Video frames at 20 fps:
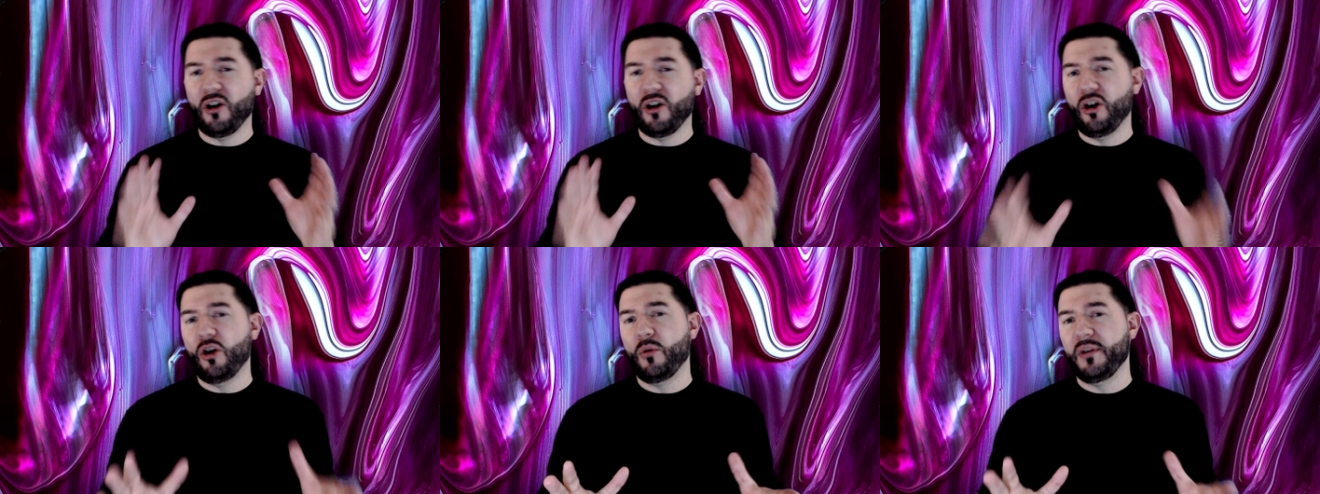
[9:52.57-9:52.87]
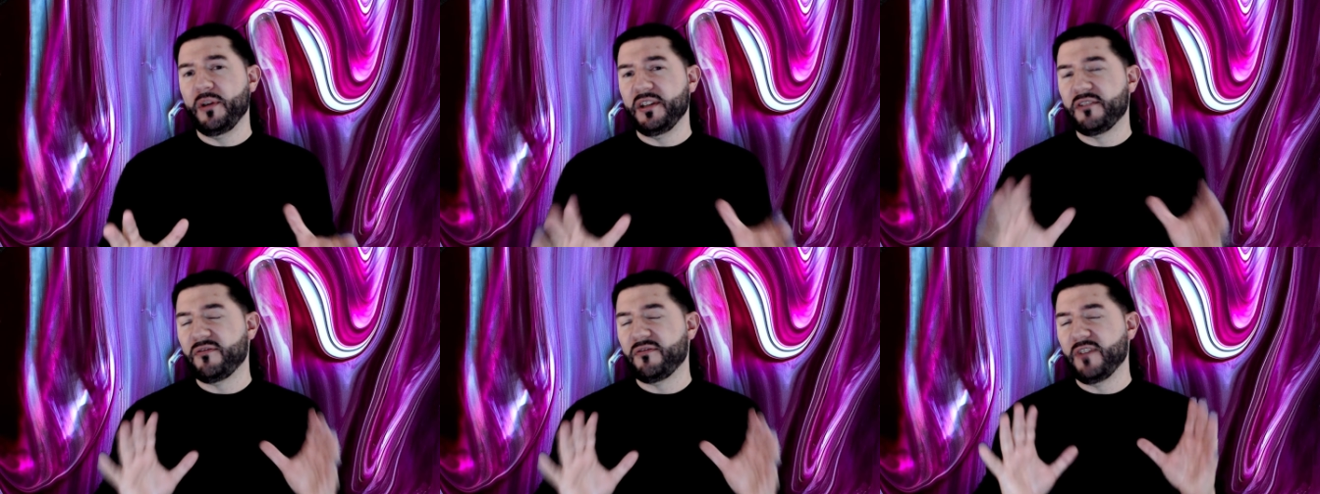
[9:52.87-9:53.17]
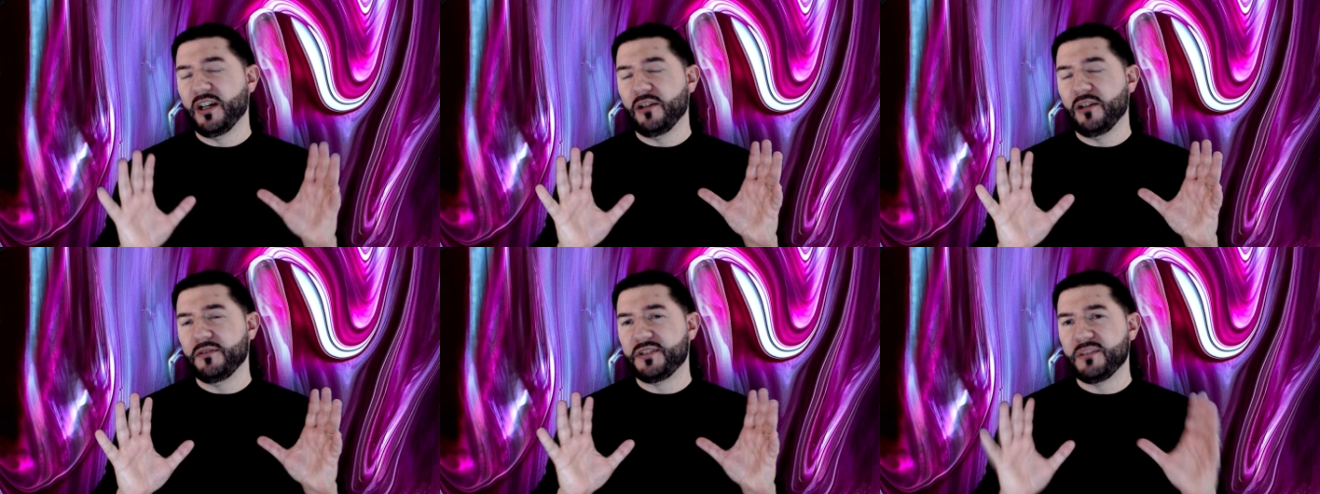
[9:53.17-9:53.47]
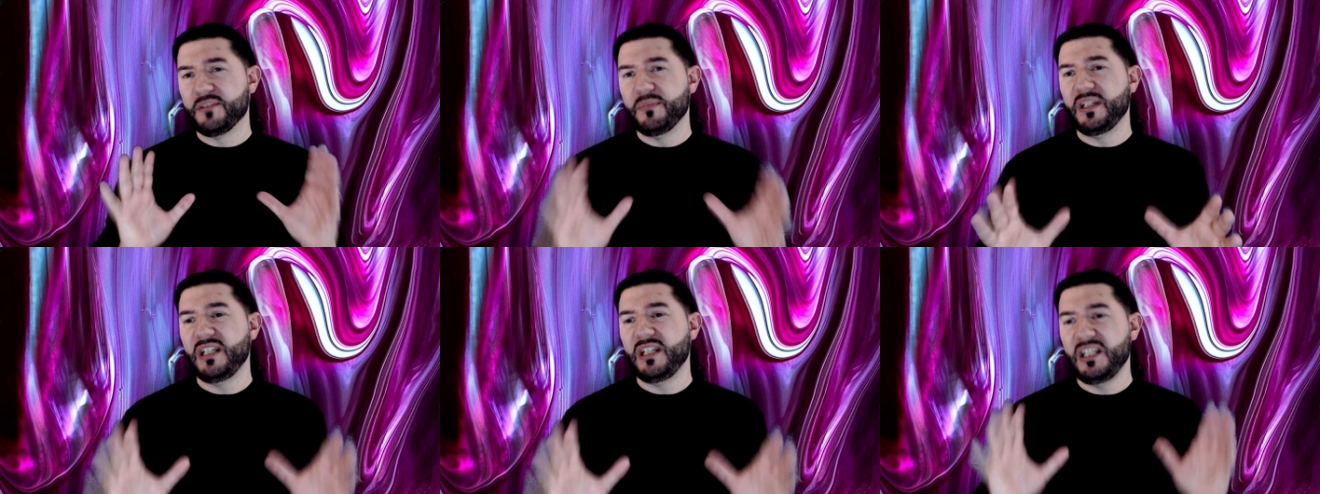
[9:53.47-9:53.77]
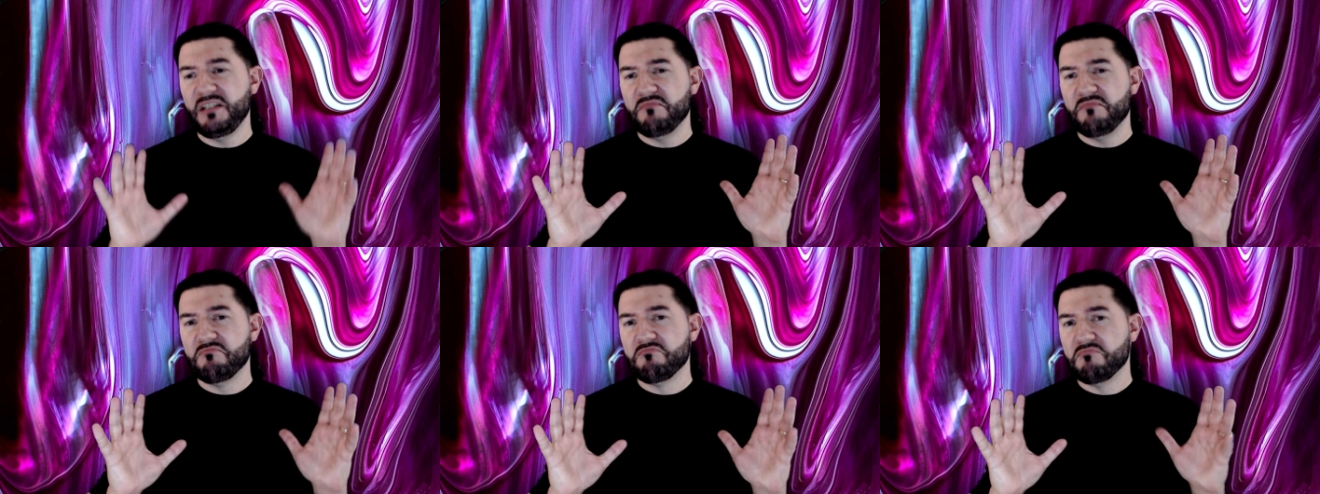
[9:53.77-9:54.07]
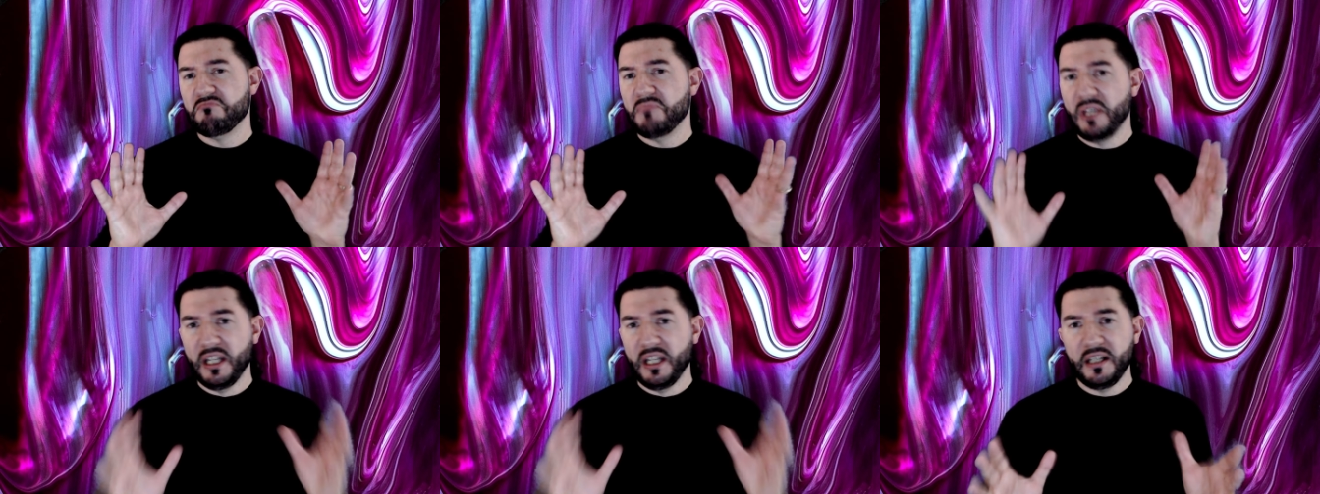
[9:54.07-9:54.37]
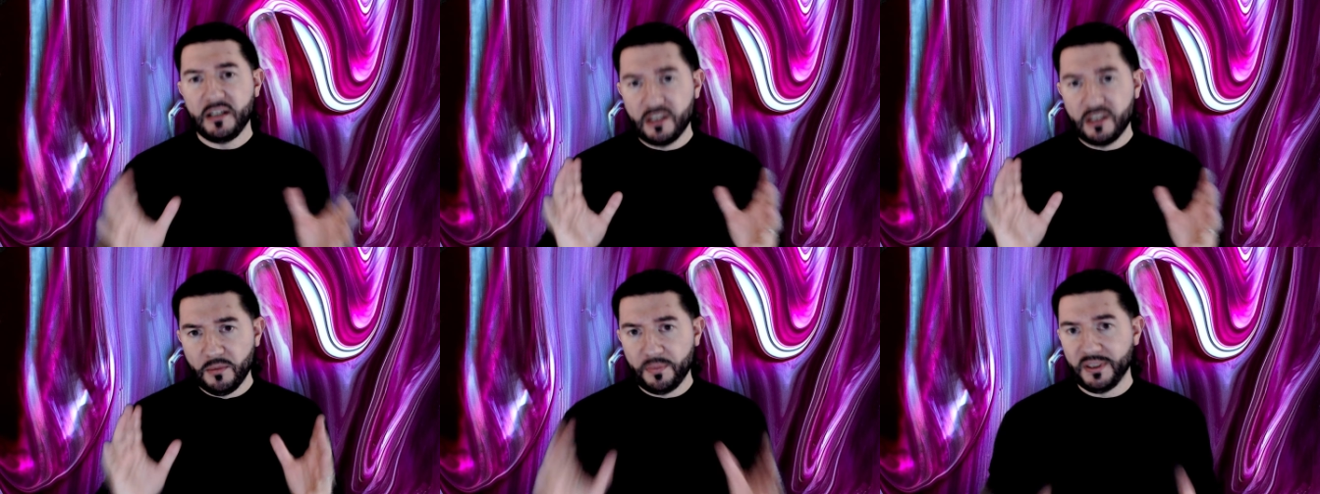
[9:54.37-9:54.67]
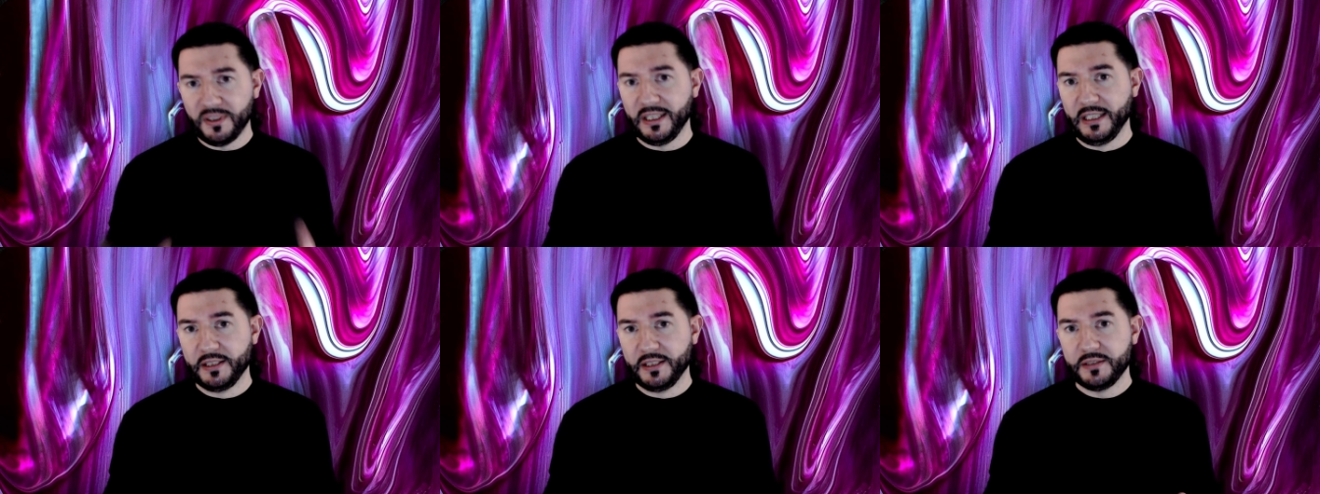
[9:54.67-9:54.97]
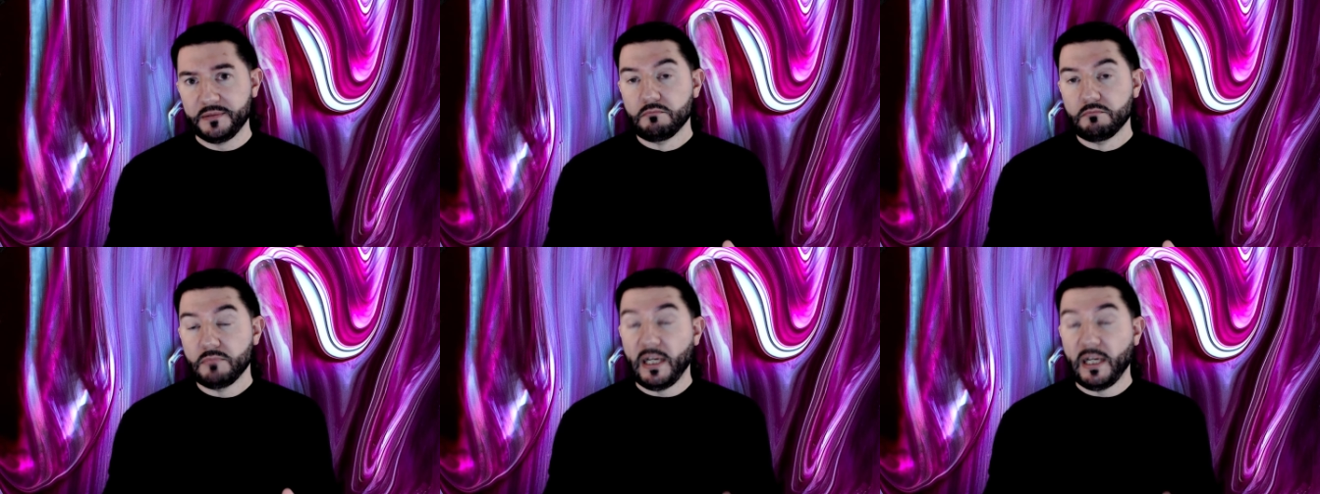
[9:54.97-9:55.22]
always felt to me incomplete.